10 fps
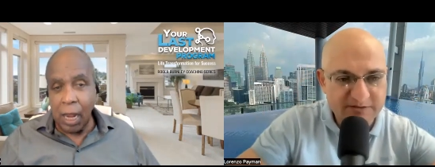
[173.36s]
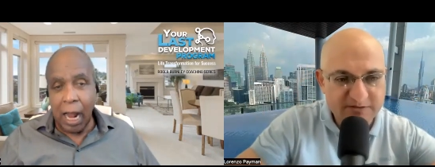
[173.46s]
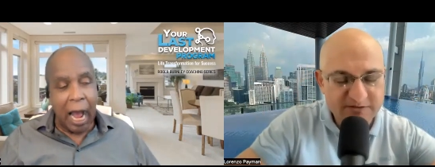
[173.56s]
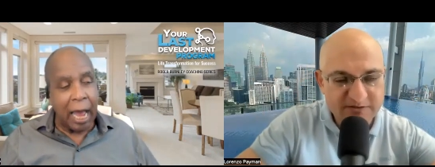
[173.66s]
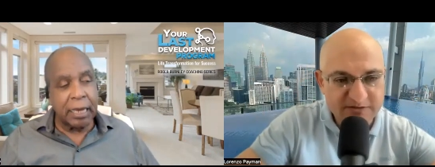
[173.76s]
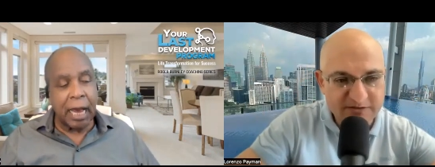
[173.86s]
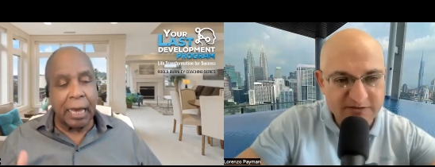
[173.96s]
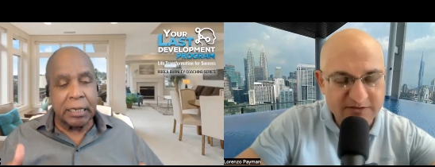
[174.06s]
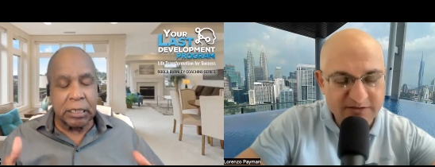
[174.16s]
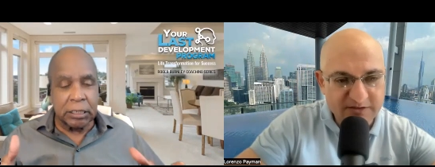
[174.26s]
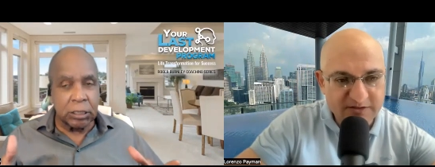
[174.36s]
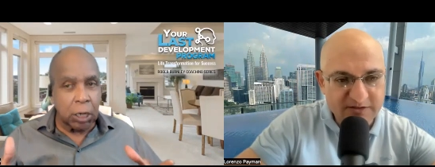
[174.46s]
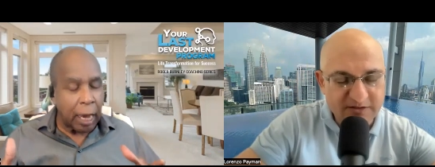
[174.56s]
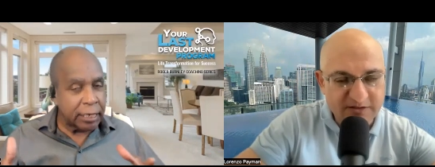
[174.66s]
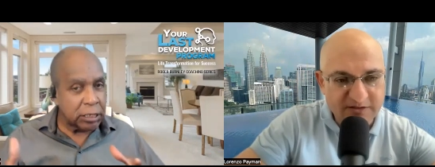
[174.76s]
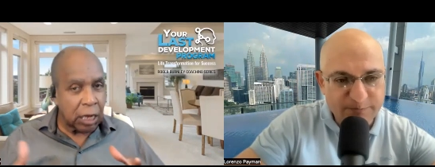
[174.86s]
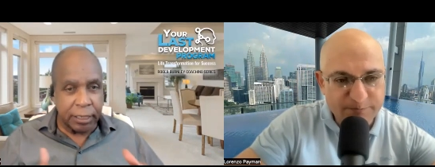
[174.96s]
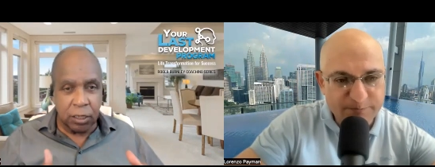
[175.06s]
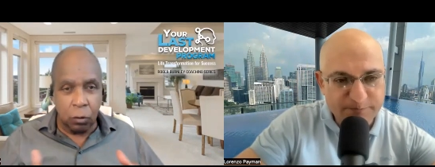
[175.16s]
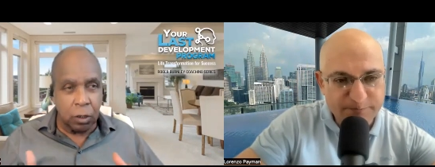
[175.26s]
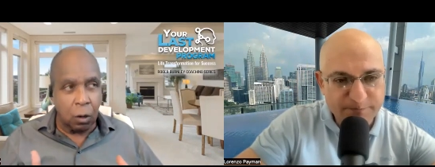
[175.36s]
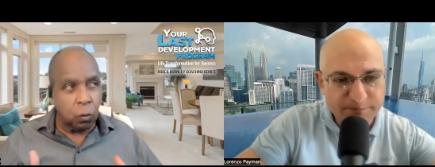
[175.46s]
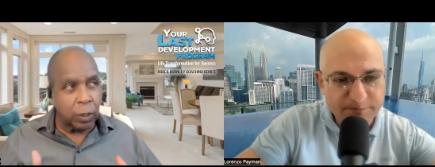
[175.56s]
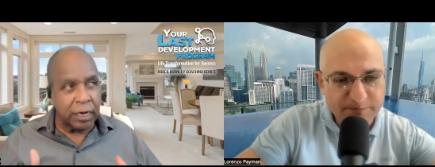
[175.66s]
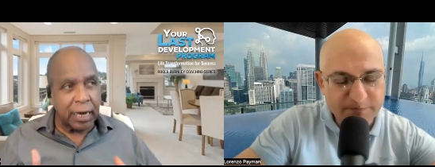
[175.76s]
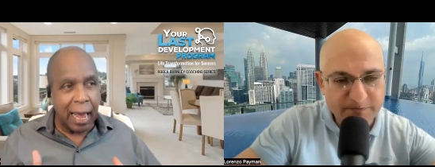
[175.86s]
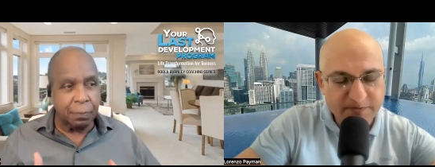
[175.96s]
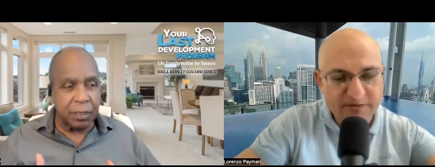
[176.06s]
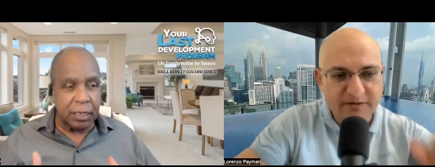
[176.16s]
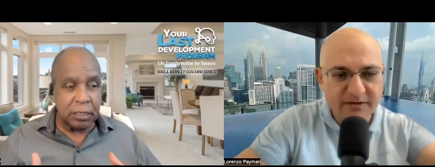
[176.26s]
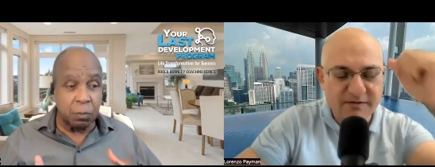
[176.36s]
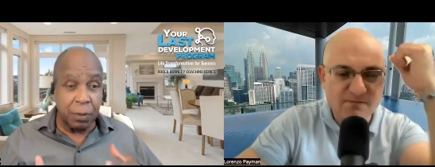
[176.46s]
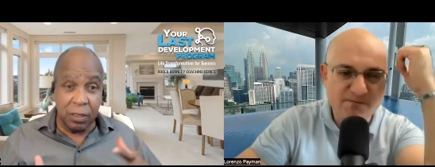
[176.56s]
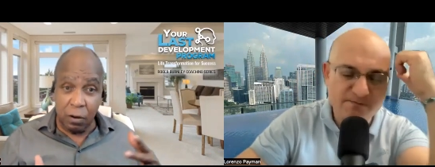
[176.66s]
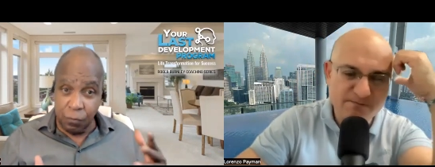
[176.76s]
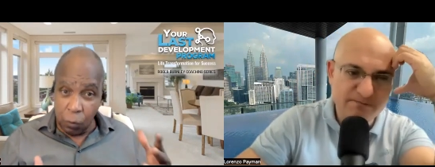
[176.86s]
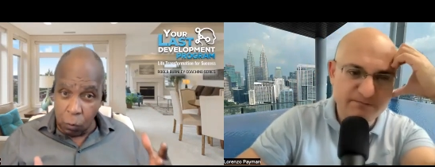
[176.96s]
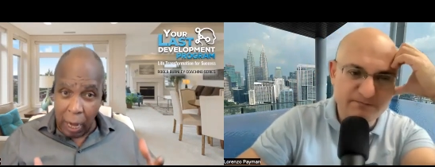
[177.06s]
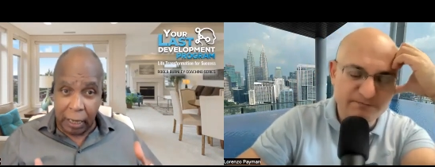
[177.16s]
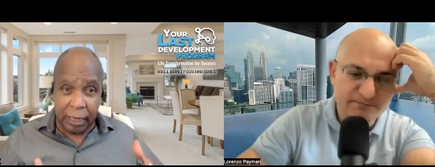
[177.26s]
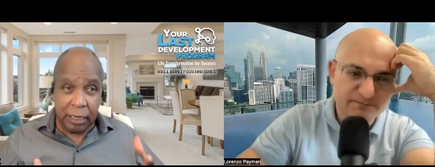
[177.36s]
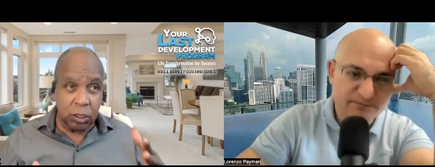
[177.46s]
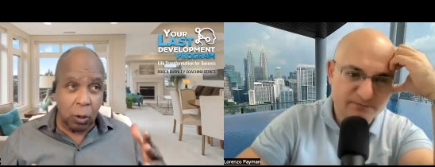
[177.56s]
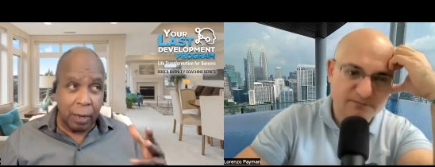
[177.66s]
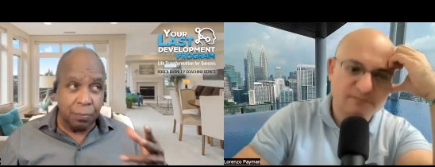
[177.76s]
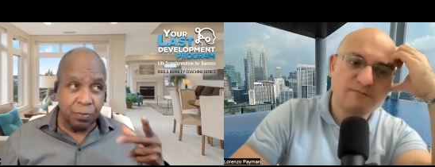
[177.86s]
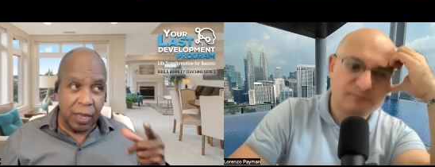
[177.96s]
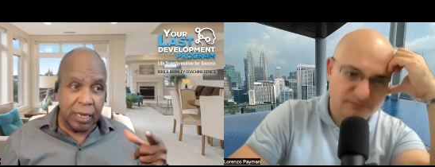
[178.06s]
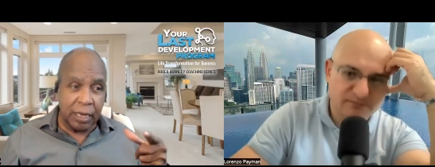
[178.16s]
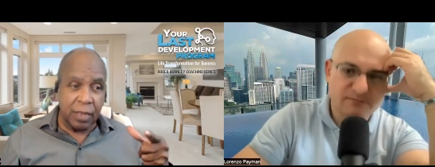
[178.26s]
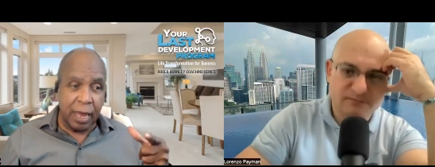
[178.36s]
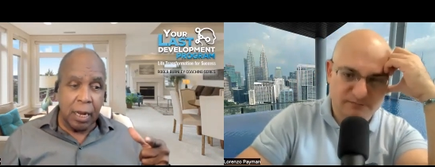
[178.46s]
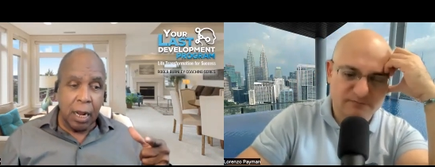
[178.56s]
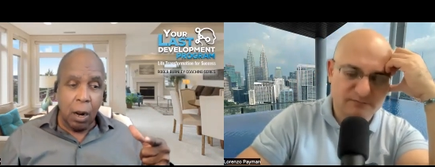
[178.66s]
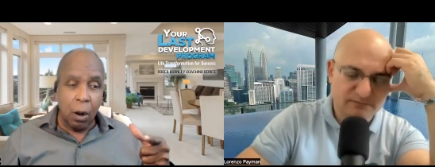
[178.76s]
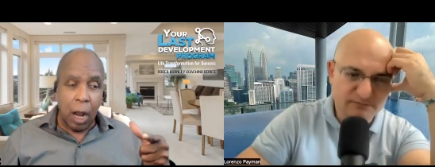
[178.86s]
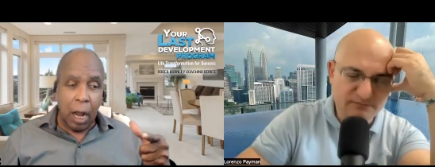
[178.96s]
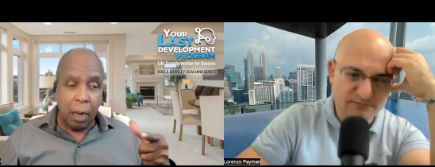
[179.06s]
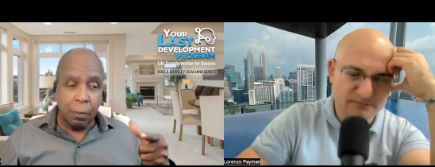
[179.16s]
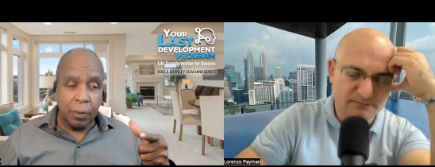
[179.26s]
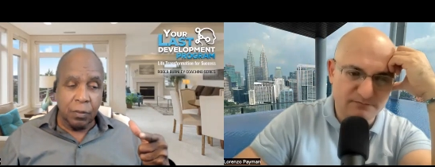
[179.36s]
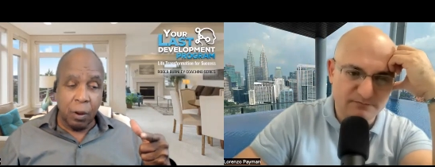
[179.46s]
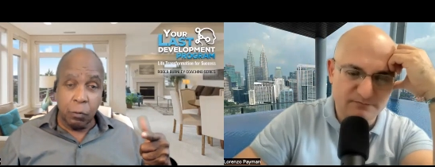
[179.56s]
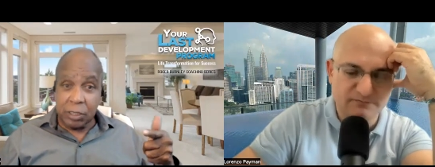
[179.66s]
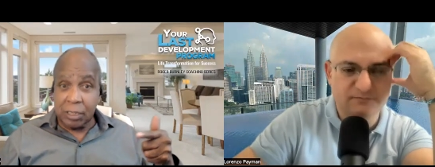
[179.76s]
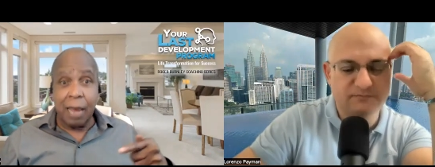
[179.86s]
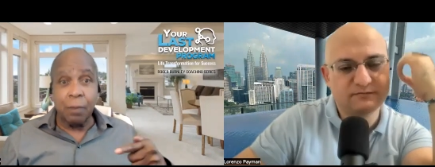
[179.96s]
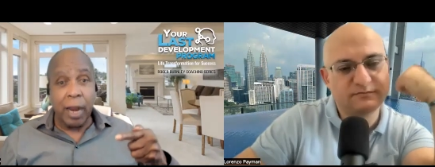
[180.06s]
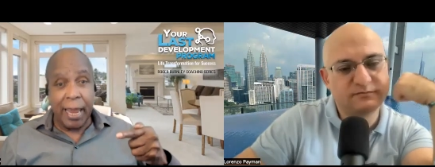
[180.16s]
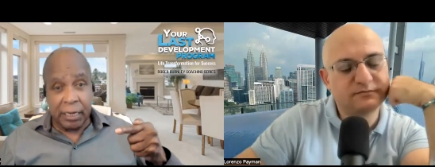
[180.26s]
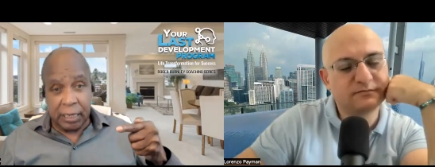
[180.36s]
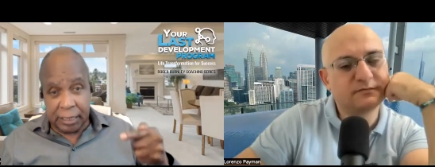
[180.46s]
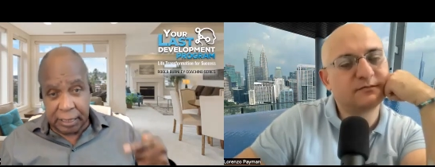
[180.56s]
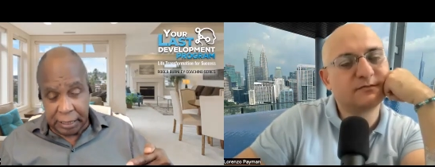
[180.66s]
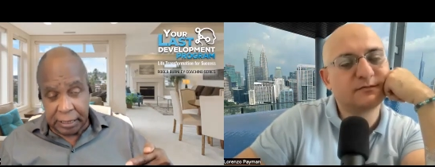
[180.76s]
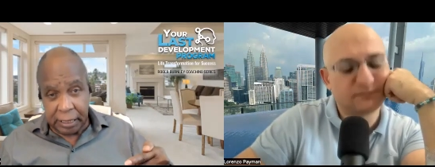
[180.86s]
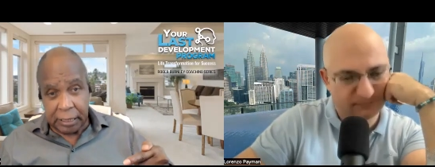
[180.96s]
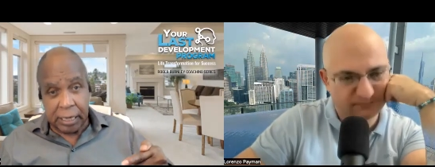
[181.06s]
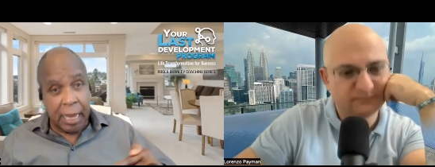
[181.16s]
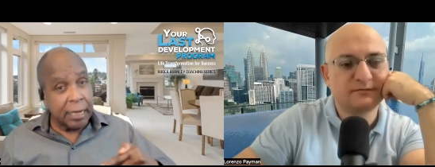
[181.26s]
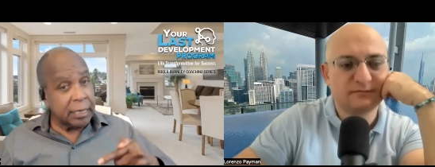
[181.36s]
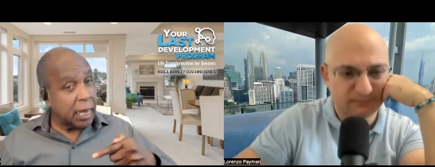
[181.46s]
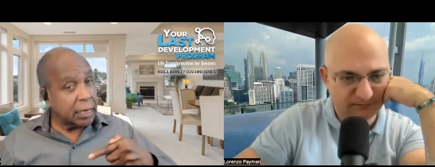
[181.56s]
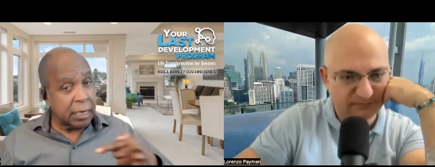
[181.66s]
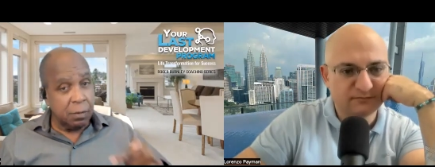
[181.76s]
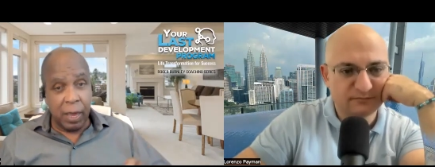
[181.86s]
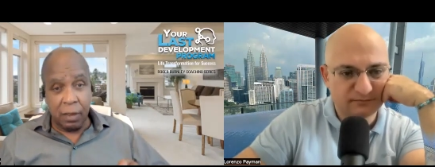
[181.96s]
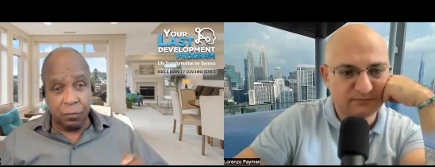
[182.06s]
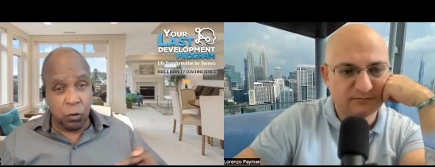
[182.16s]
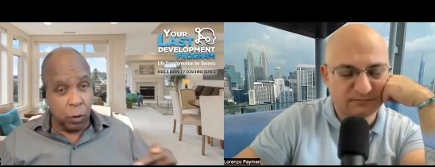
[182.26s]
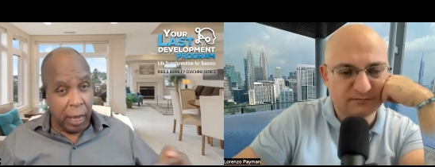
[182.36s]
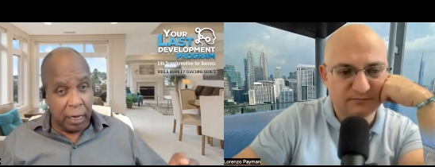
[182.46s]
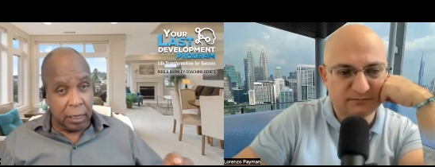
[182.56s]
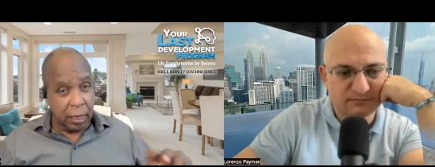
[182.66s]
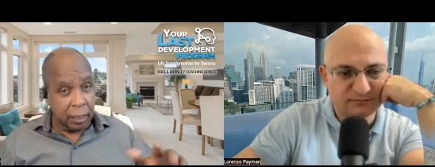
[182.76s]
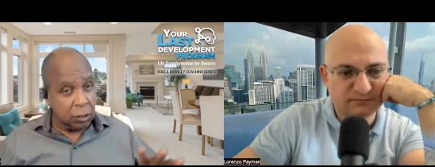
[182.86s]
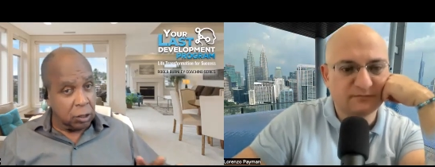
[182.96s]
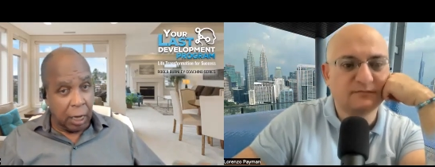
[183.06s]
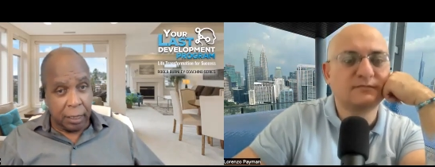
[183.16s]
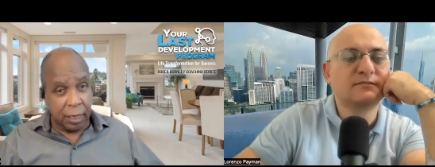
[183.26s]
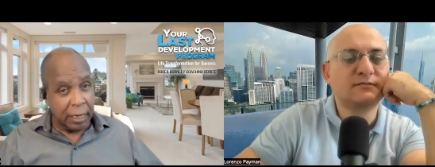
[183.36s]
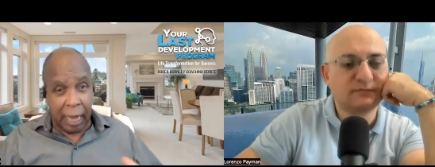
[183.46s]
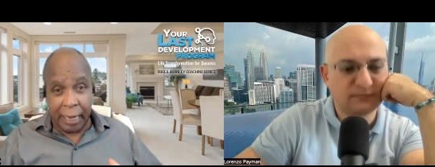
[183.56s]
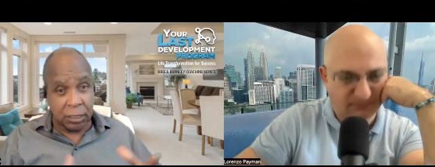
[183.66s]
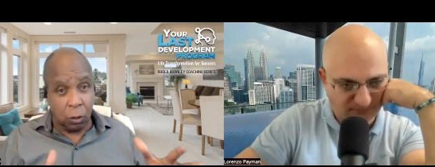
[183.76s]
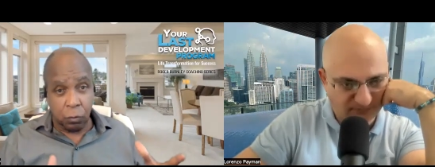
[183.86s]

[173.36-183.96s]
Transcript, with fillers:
Speaker 1: I don't know when it happened. It's been there for a while. And so I'm thinking that there was a time where I had an assistant. Now, he may have created it and done that. I don't